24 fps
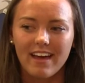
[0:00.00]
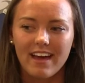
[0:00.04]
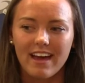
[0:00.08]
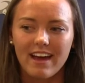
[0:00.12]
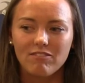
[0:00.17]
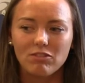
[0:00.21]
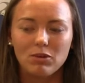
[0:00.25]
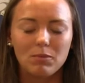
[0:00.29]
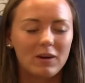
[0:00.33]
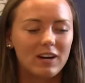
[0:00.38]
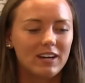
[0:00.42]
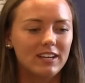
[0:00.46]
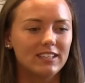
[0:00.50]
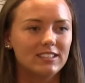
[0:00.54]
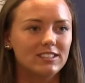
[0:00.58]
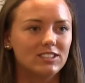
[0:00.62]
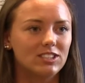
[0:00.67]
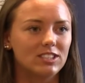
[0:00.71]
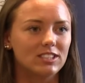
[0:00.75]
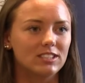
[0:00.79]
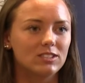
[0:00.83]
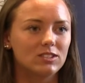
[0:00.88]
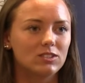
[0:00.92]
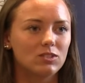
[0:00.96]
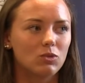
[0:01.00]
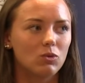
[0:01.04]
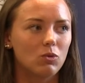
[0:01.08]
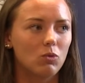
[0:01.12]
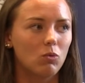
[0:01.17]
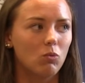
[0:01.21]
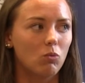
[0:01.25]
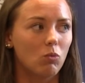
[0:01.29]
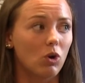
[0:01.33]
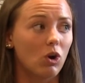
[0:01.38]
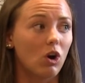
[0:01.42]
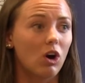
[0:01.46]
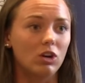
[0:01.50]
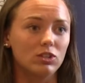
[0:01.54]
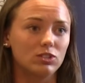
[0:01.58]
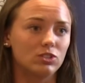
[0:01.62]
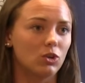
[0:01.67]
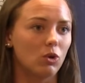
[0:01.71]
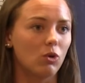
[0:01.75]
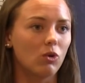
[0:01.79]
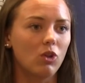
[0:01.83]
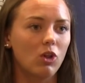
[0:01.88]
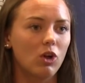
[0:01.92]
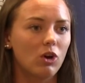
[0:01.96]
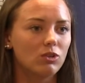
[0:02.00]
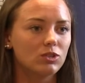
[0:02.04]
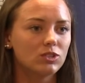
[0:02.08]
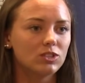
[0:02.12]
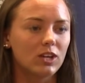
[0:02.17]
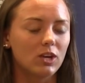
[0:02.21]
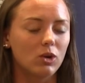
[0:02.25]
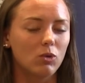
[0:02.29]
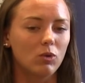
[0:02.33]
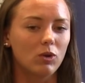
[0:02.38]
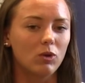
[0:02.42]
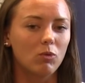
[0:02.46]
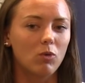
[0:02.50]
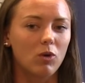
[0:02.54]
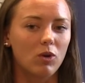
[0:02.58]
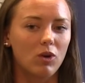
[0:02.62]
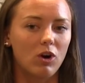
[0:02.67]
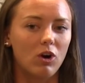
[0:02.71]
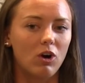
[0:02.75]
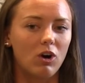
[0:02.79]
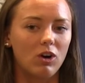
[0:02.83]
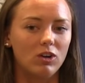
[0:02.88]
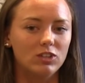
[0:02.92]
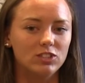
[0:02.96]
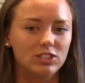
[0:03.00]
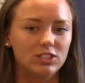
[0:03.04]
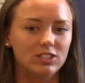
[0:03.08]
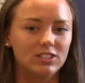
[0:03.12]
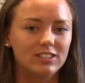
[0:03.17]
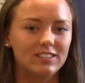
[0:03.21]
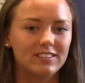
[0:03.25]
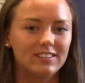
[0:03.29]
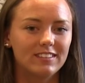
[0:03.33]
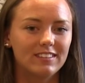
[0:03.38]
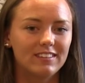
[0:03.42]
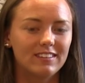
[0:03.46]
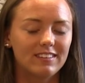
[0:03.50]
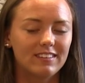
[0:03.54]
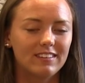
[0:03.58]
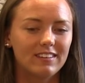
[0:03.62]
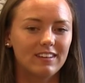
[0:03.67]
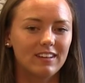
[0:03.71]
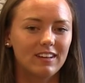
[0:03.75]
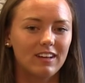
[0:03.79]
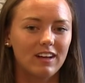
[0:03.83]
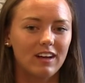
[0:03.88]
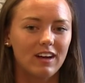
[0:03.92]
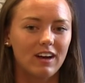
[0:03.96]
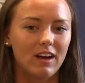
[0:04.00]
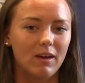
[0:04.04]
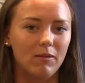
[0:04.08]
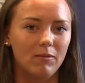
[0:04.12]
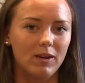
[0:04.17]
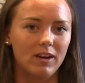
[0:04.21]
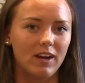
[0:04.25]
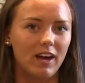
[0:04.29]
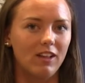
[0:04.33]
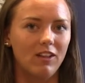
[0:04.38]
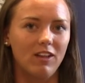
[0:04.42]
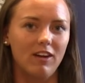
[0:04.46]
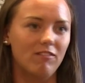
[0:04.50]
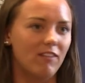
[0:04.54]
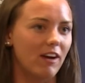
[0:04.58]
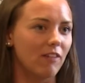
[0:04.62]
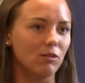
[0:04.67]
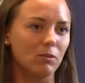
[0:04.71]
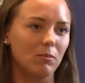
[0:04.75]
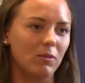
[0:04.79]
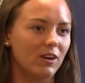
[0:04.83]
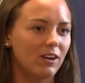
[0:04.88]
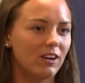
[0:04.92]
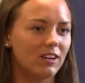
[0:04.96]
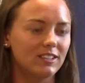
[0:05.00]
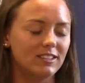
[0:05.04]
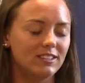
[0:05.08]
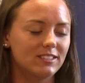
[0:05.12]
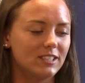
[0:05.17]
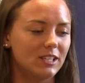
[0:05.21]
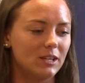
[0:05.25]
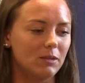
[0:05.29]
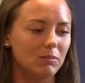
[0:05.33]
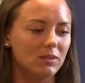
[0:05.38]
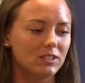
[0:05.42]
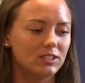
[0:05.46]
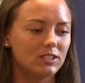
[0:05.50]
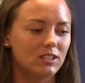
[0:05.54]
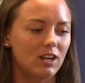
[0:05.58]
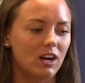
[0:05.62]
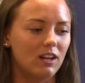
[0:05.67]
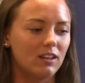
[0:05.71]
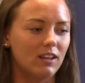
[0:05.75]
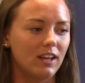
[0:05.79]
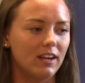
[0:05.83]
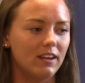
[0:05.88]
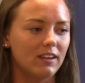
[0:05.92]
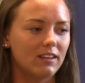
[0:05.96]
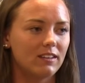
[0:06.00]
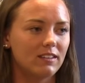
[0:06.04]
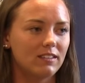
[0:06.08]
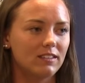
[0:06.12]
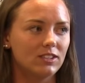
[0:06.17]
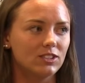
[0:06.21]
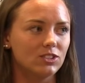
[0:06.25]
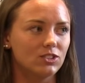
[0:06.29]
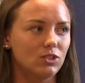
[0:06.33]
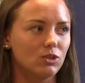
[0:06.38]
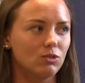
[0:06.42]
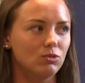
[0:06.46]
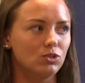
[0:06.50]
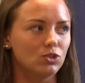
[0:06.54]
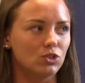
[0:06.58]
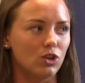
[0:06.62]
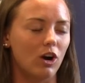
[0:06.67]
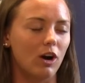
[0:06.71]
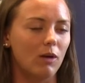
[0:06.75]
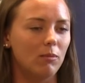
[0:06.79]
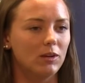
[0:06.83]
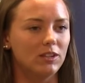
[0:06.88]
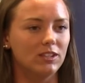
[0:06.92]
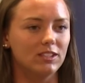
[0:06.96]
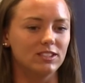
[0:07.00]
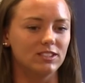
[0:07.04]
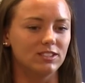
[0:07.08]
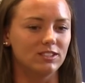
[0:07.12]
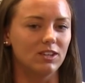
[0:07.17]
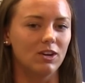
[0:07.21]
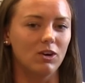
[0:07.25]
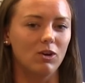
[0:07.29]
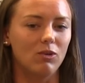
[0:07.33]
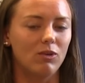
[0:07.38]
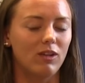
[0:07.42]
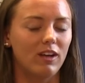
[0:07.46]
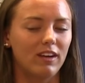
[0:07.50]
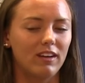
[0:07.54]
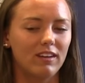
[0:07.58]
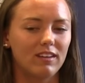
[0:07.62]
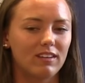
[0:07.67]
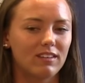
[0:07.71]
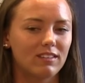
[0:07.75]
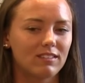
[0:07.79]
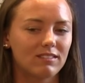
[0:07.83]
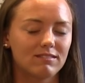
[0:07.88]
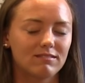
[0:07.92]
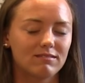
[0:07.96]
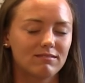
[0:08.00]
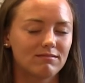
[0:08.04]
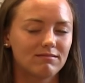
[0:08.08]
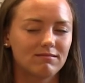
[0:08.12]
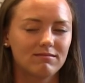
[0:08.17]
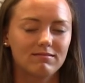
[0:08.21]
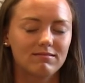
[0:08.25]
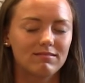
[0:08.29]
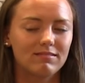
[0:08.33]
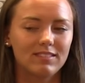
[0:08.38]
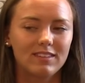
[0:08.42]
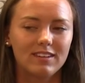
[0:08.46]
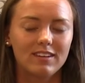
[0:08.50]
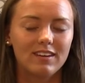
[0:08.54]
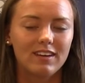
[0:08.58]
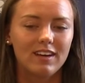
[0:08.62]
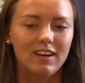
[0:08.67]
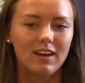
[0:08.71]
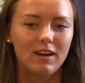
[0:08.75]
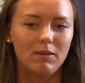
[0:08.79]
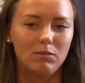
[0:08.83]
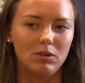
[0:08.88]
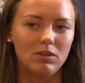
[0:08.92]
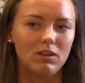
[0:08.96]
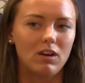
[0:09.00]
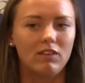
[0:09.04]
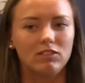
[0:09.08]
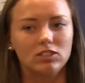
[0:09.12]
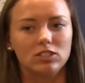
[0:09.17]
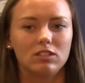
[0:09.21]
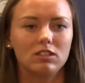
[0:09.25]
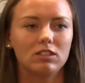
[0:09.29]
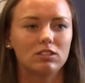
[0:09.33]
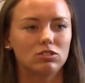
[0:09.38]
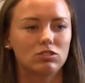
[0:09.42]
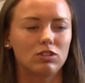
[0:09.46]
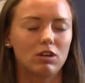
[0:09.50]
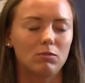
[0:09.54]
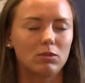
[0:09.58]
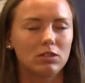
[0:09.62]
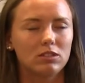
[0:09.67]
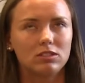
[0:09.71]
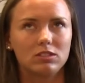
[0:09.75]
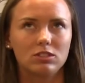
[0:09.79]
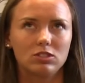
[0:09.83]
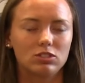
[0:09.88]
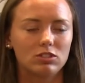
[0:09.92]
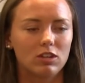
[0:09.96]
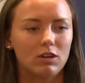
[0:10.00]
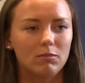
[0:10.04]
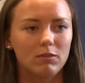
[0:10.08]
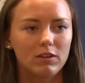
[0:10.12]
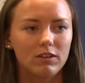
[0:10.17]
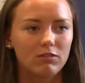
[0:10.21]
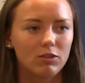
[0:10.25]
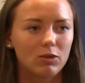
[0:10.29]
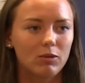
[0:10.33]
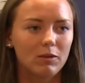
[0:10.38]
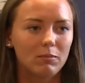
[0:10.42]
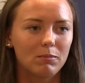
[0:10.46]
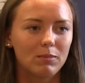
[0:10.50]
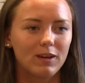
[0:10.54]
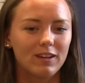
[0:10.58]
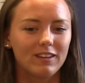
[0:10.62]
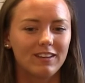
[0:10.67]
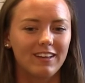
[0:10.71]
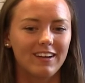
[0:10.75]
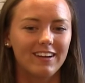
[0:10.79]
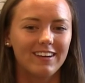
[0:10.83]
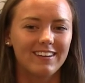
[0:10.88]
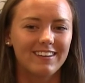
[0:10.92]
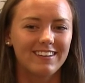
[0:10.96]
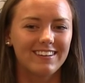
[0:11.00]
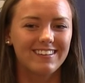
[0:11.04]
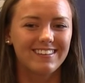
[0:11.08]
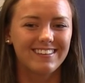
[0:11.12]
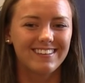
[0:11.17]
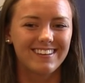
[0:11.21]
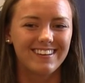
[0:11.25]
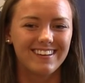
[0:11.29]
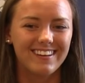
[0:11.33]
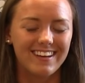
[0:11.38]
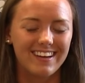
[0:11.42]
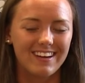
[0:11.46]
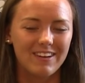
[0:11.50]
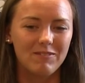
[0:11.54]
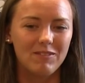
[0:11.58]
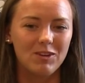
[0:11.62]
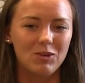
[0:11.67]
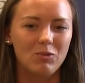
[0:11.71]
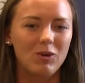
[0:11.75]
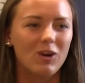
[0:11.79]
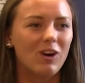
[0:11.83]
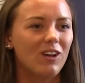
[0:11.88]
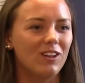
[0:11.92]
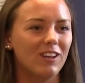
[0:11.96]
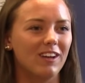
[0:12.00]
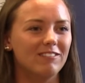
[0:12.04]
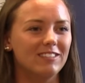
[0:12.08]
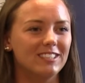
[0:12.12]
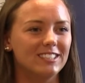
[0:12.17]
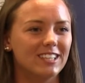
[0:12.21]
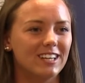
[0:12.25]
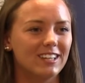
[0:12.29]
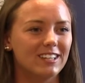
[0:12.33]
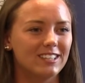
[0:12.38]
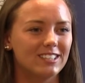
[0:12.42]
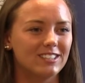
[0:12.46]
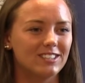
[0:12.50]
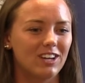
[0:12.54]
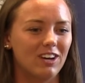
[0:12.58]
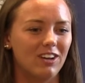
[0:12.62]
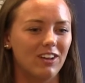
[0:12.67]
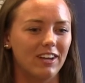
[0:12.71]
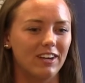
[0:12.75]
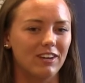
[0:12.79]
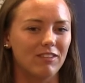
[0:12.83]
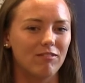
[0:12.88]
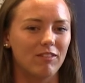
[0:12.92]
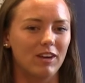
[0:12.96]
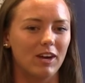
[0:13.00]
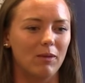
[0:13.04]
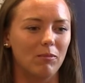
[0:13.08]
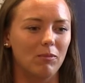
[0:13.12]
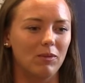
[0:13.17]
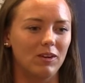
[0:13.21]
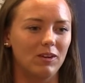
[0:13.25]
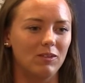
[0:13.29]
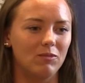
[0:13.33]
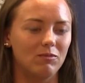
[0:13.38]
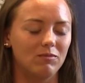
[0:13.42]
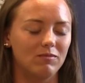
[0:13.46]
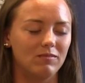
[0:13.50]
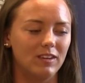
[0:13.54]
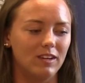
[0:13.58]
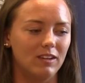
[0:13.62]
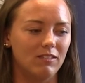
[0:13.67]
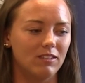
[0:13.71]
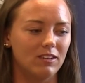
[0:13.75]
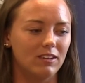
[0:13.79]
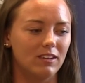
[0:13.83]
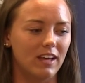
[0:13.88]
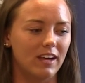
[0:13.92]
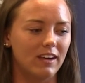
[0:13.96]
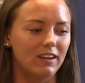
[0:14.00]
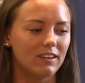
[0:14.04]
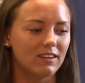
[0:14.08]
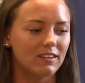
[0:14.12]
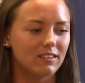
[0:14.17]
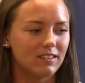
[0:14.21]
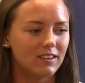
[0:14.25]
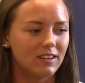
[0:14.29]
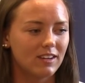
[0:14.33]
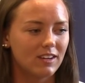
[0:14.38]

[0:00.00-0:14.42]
everybody is just, we're all so close. Like, we would all just, I mean, I love everybody on the team. It's not, like, there's no drama. There's no, like, I mean, obviously there's drama because there's drama everywhere, but, like, I mean, we all love each other. It's all like a family, and even like,